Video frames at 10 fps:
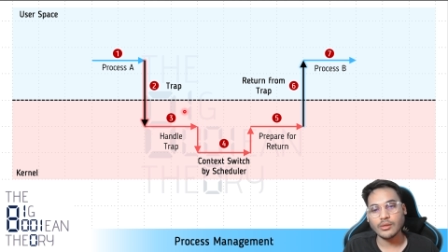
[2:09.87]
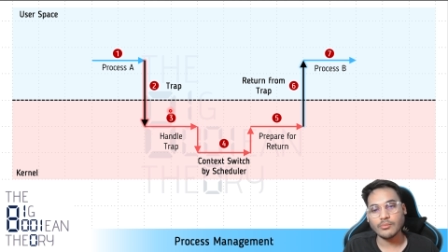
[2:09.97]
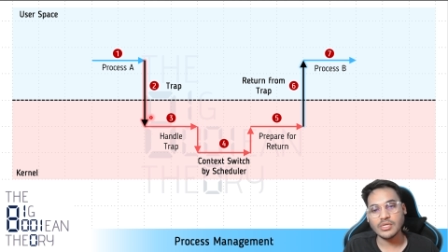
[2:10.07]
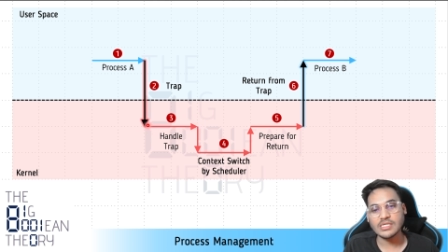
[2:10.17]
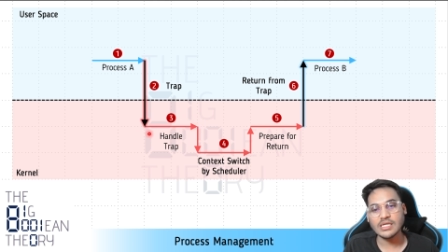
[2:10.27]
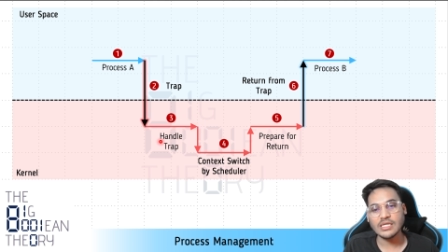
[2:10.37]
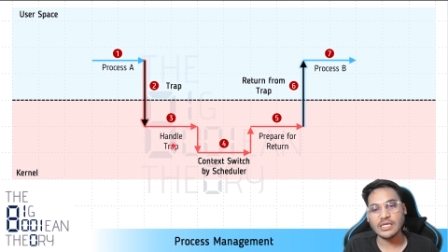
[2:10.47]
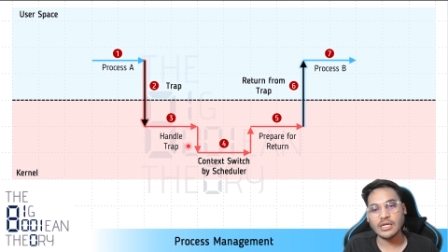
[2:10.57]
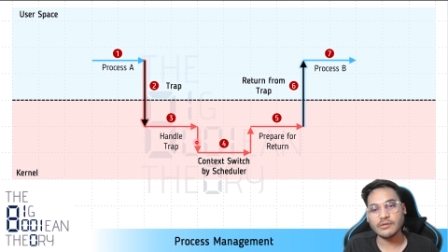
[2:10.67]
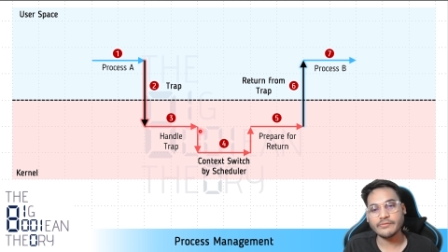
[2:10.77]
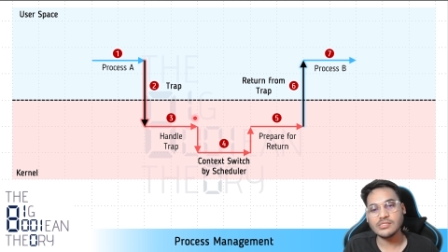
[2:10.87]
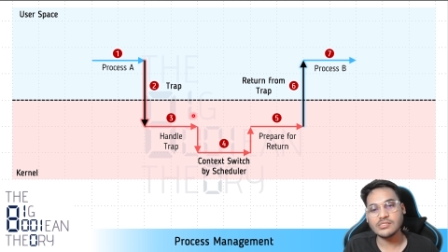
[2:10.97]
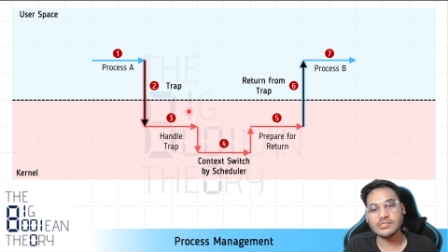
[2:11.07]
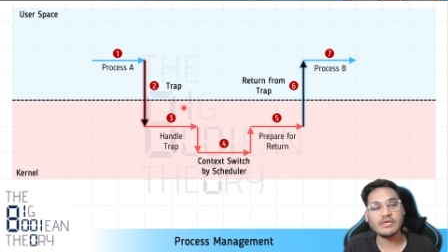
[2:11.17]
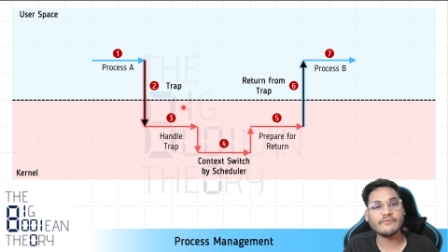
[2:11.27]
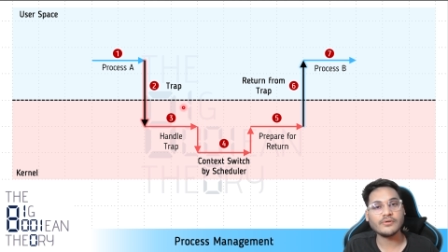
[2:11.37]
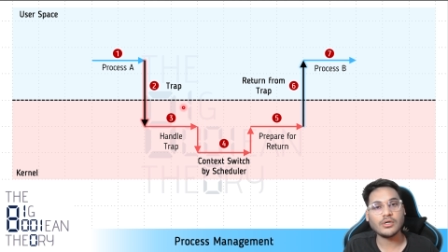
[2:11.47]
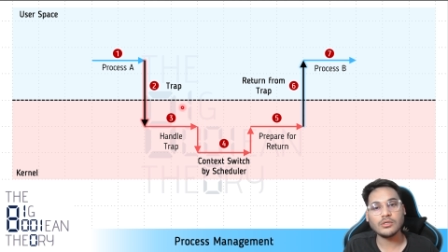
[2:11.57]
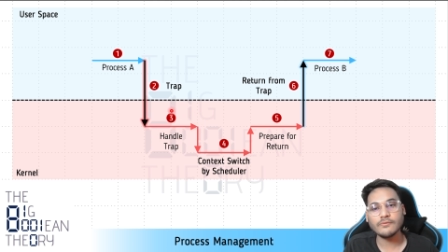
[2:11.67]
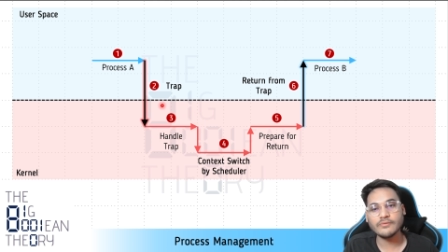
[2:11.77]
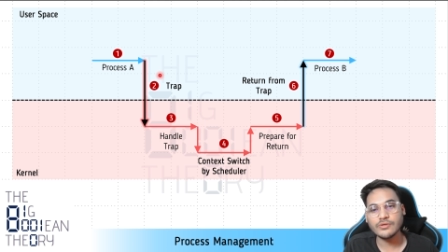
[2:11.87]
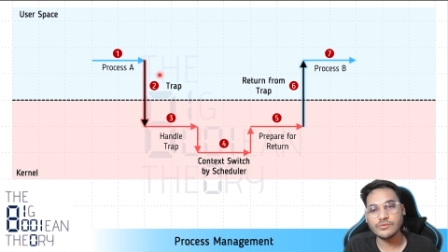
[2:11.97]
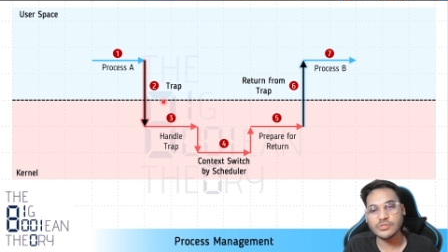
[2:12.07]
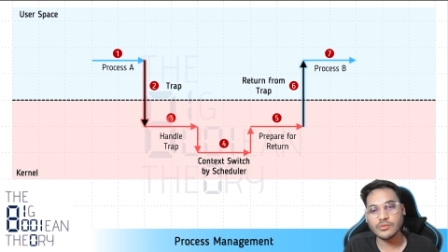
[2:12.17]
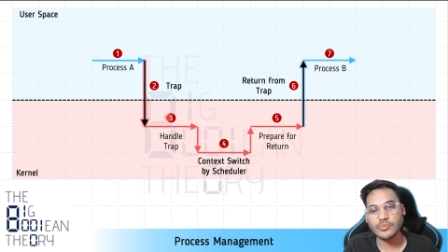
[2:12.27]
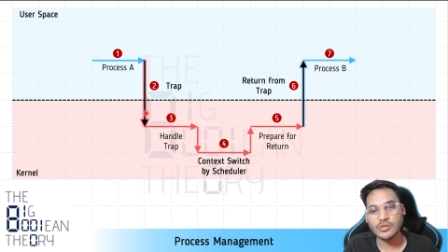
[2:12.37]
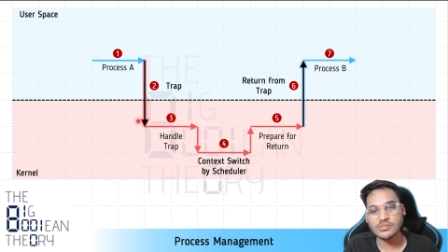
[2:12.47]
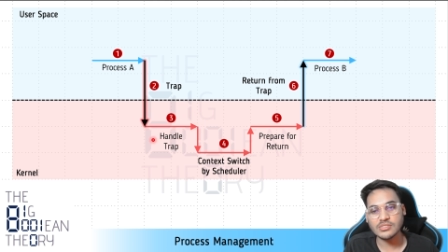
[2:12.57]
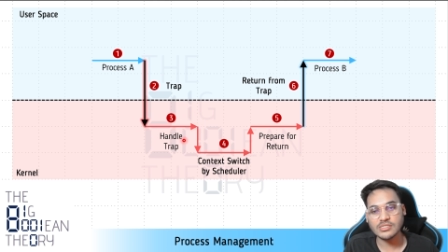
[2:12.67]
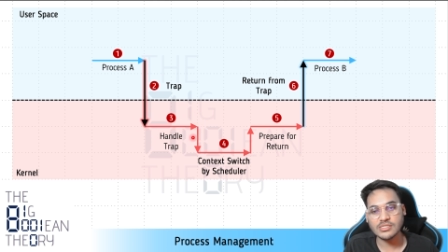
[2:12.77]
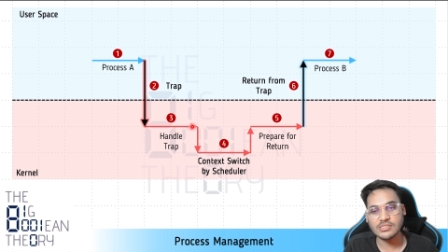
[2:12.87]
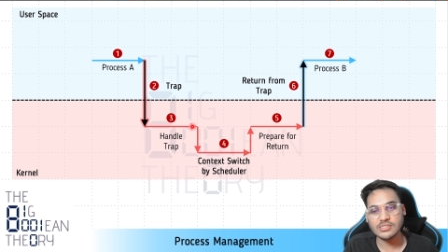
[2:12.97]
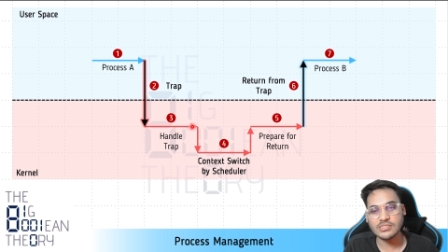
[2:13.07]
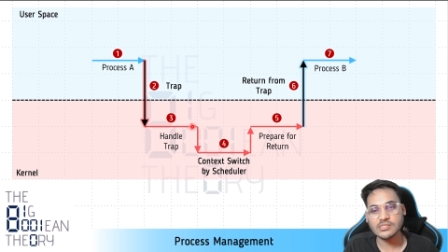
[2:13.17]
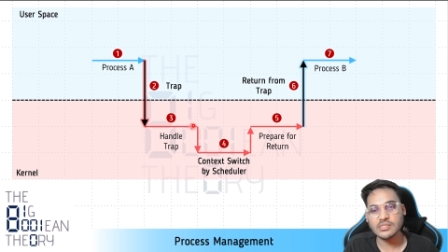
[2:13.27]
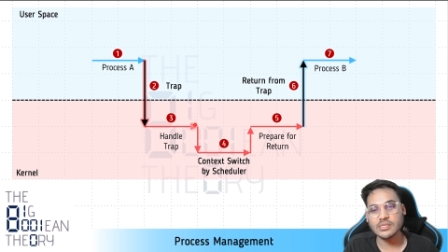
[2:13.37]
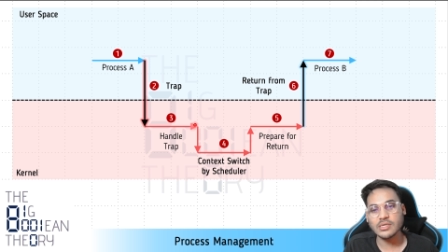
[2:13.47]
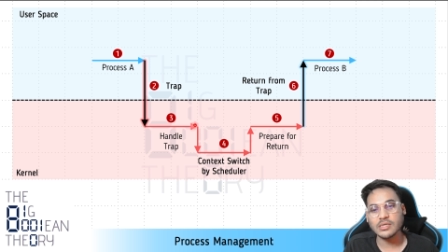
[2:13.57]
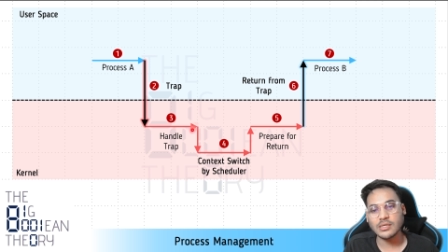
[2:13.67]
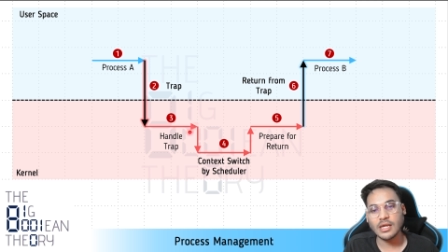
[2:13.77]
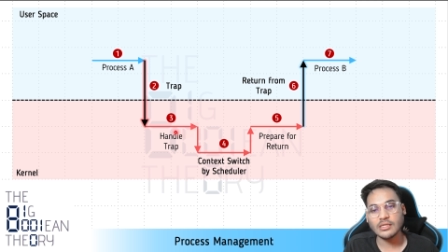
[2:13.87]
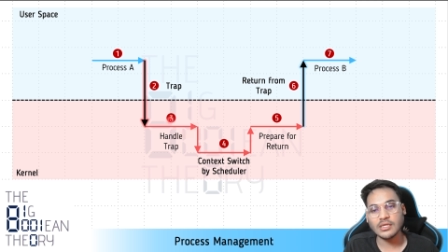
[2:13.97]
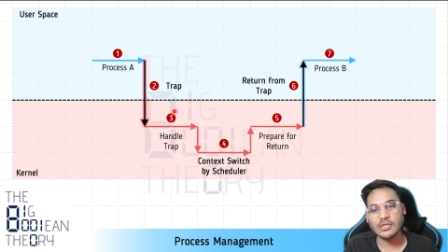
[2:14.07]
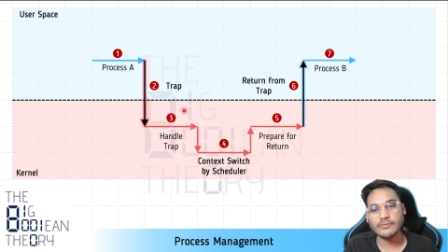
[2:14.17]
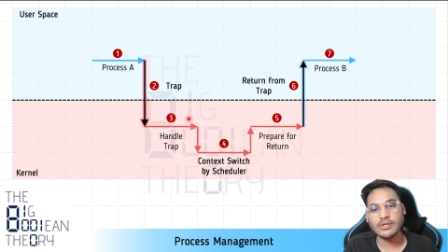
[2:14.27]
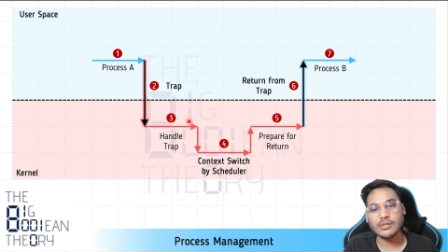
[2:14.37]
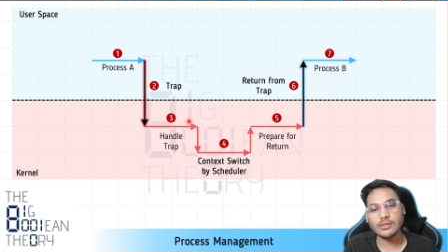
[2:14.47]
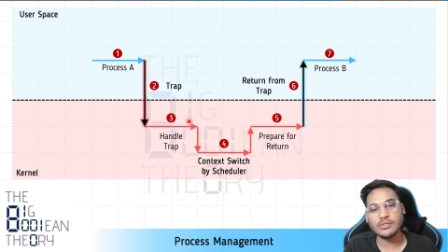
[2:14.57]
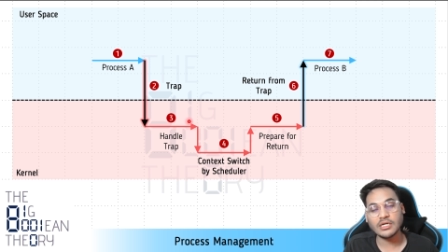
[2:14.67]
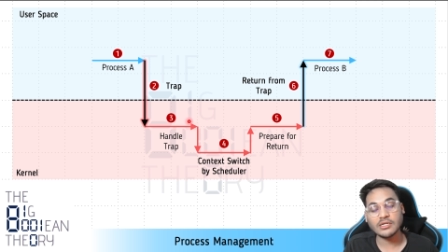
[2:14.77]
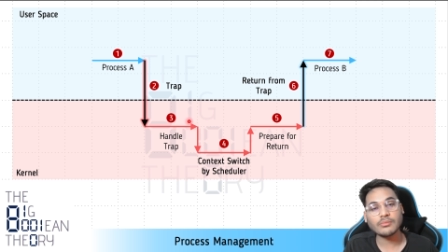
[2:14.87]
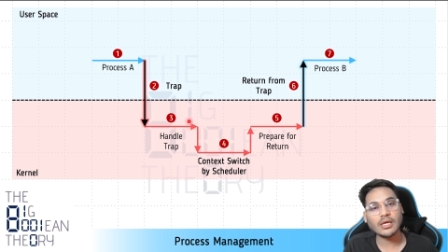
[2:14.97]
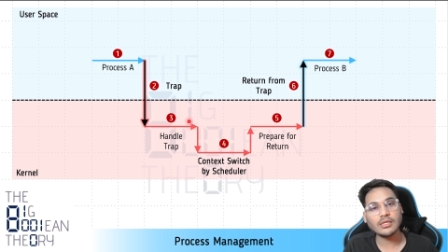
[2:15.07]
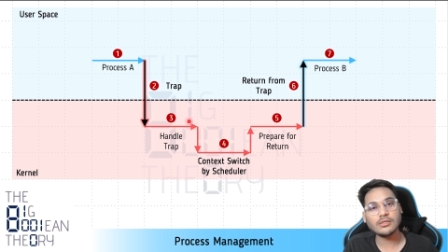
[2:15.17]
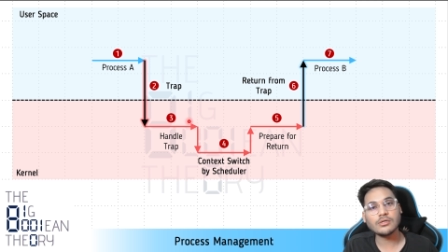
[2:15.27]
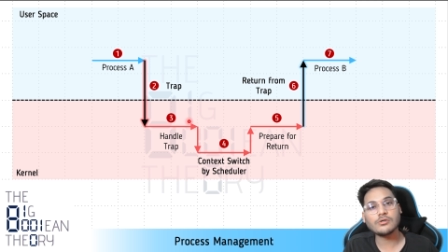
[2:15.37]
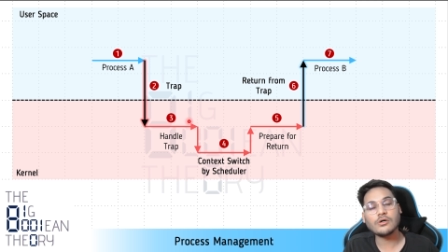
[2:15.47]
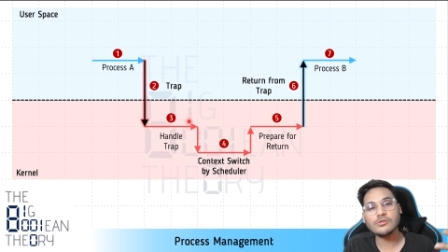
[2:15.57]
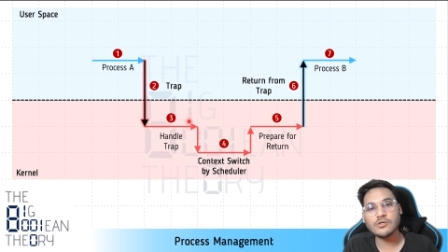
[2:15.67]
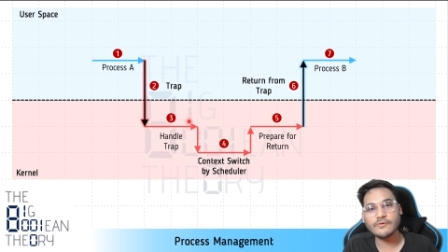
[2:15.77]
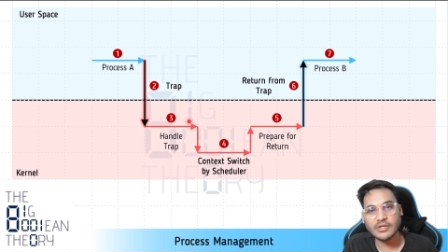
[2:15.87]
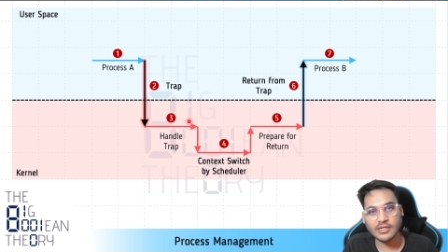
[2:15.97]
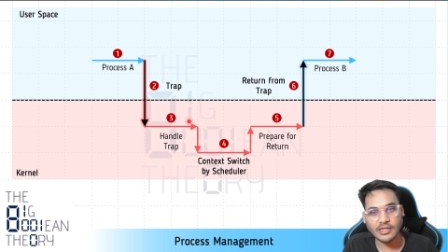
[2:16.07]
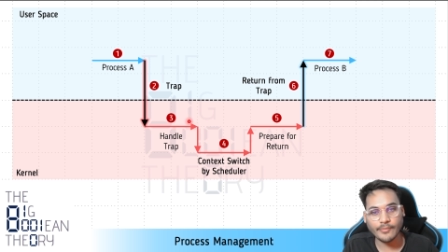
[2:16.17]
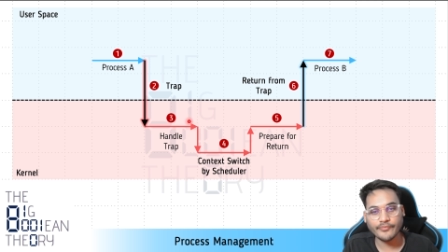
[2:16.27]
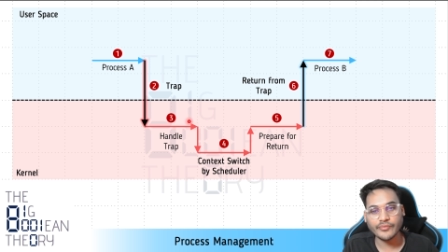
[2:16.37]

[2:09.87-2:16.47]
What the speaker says: Basically, it will save all of the user process registers, right? Then it will determine the cause of the trap,